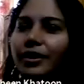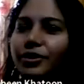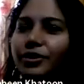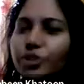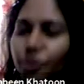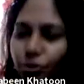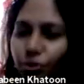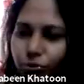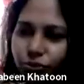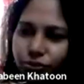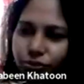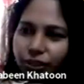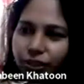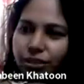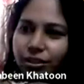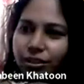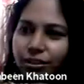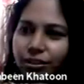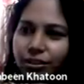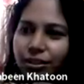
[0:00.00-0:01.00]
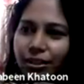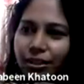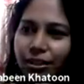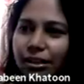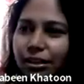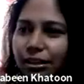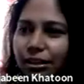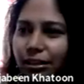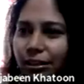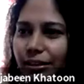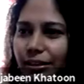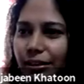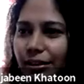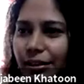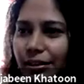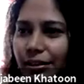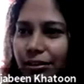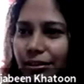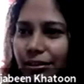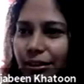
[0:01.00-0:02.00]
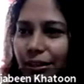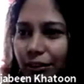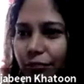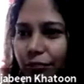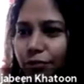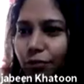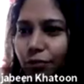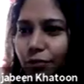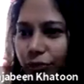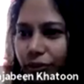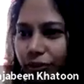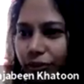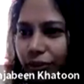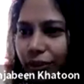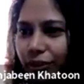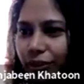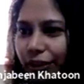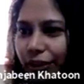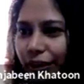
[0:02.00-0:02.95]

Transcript: do you drink uh, enough water